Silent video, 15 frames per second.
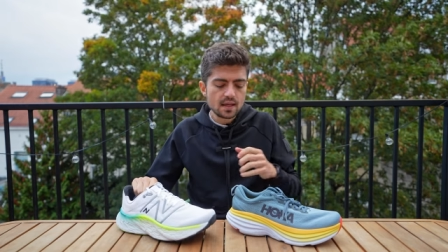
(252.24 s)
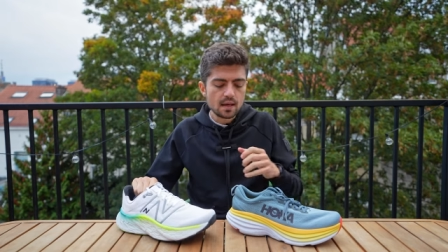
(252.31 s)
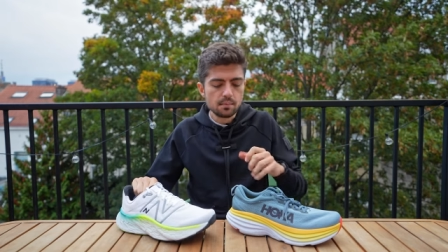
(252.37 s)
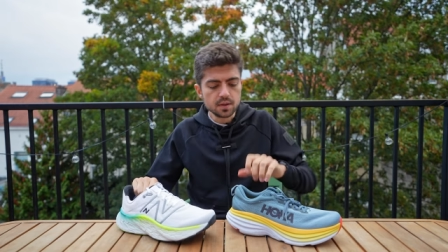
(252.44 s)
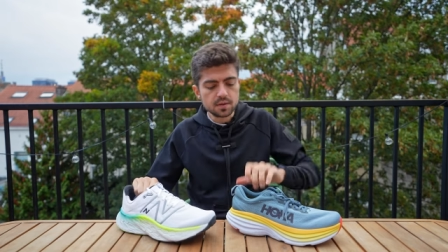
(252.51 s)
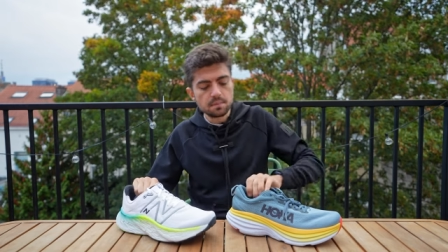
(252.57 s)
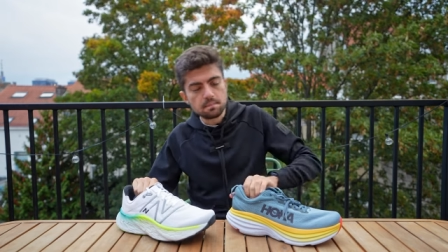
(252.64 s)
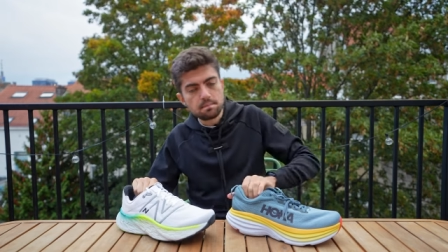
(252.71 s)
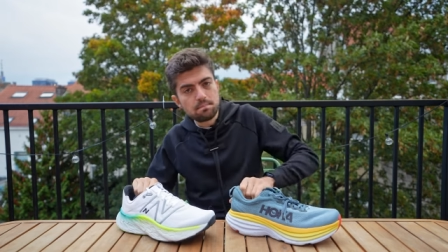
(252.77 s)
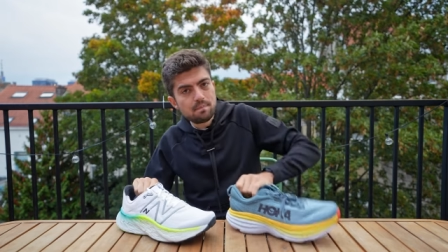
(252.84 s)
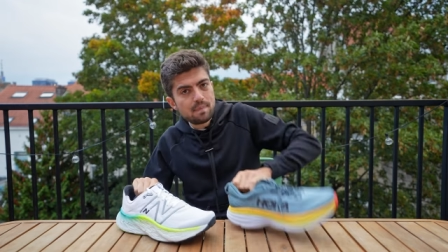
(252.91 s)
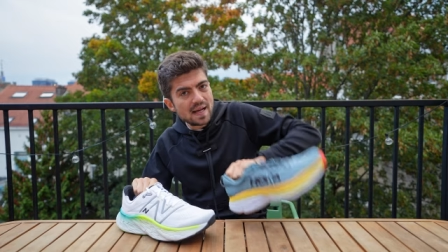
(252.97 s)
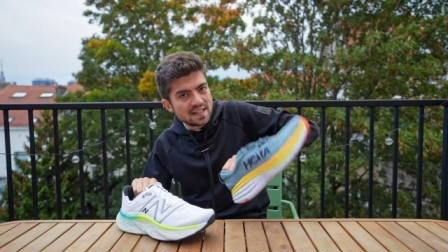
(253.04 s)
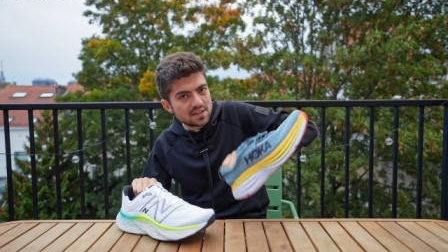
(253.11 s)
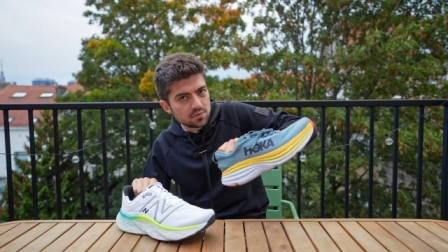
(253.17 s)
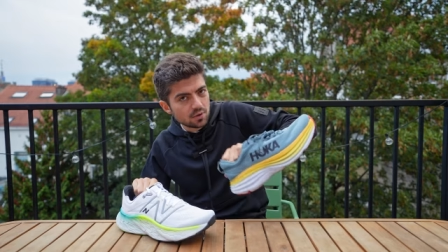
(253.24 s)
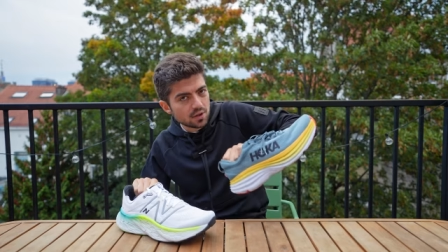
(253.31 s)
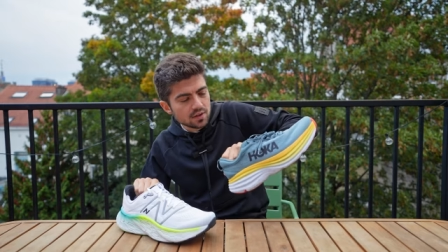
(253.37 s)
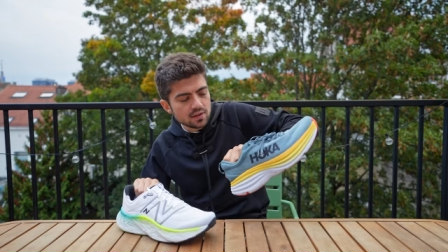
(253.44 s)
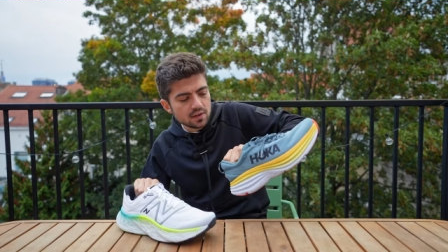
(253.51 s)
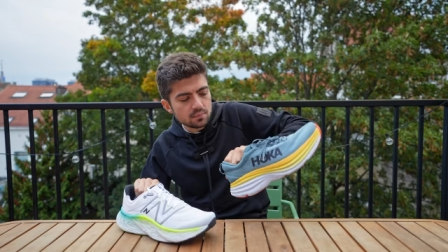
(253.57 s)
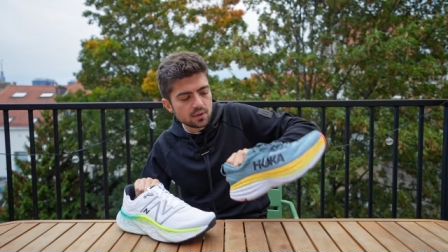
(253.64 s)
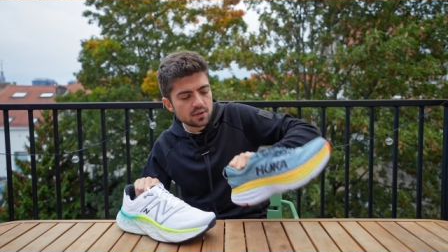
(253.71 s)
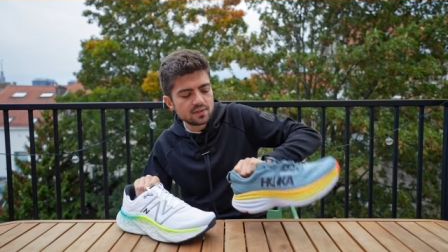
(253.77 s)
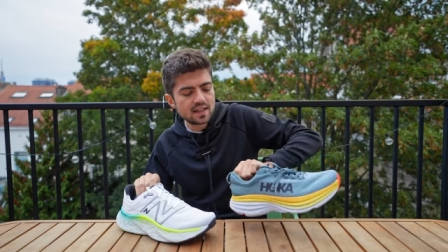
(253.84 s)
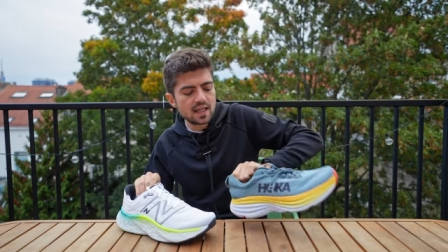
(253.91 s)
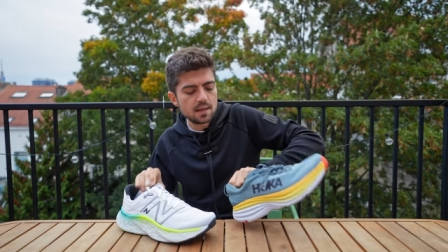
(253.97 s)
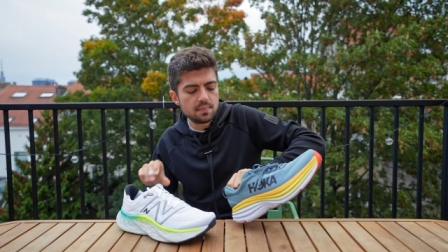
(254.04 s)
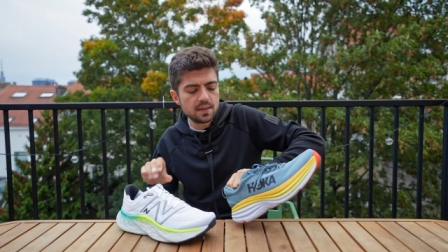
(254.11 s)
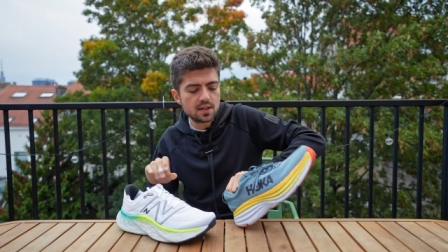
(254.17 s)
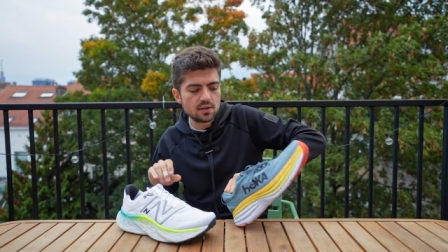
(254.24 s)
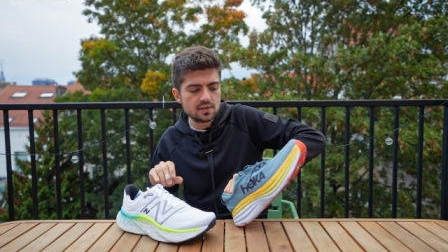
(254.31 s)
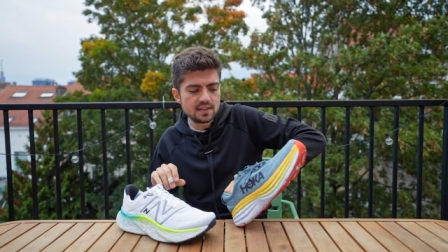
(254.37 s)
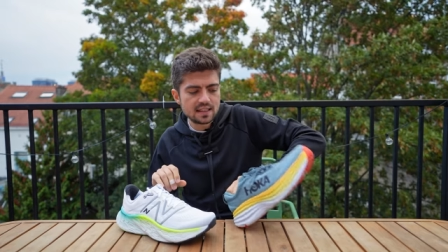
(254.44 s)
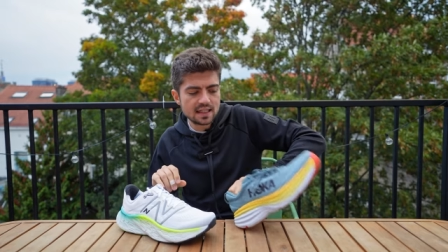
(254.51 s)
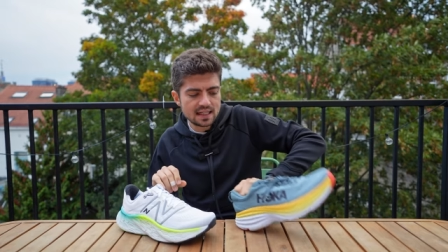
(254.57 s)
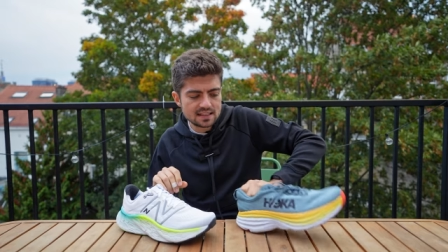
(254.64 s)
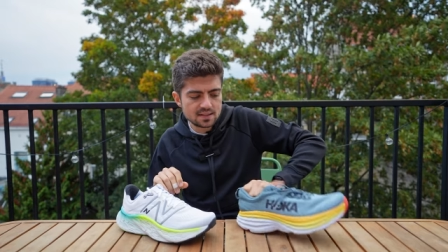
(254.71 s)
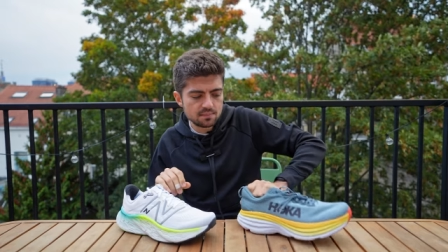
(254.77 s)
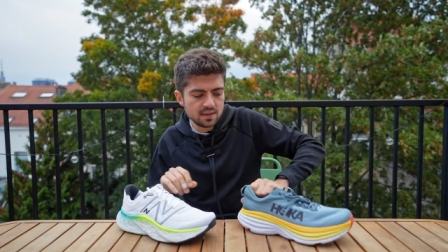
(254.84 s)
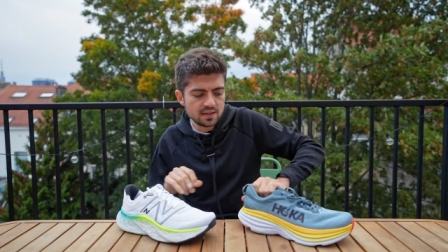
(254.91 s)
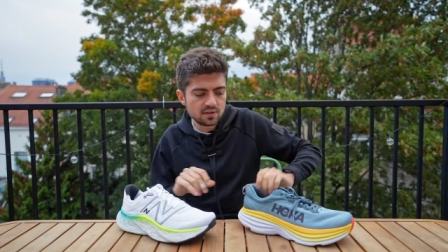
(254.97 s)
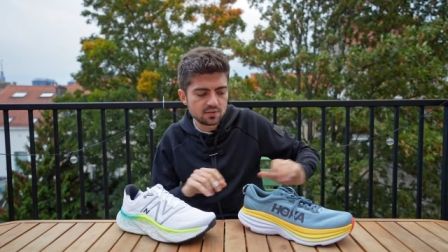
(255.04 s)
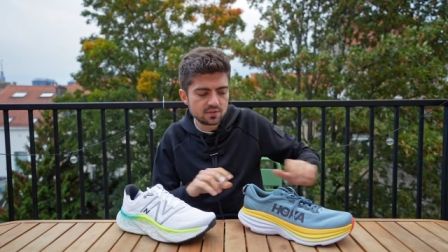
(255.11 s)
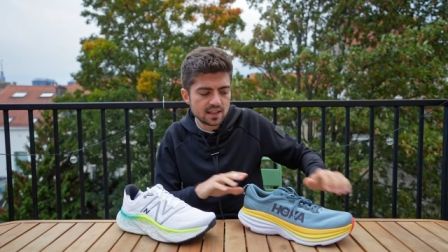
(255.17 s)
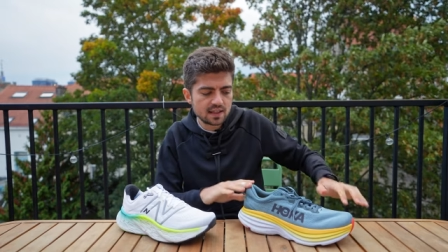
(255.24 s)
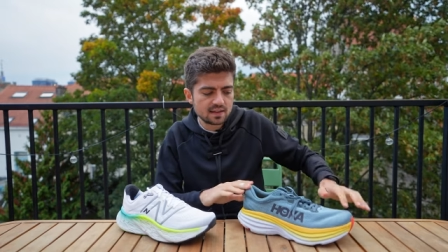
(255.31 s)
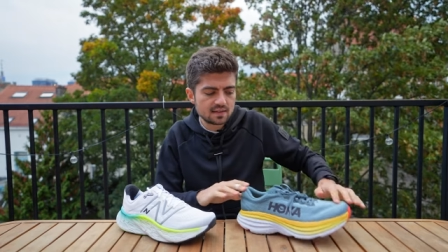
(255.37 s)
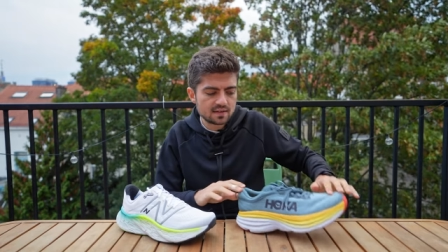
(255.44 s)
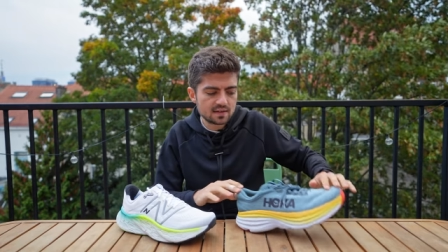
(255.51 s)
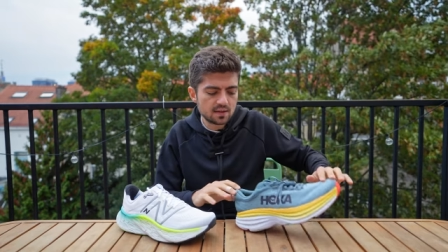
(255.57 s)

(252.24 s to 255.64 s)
But better on the Bondi because it has a bit of that,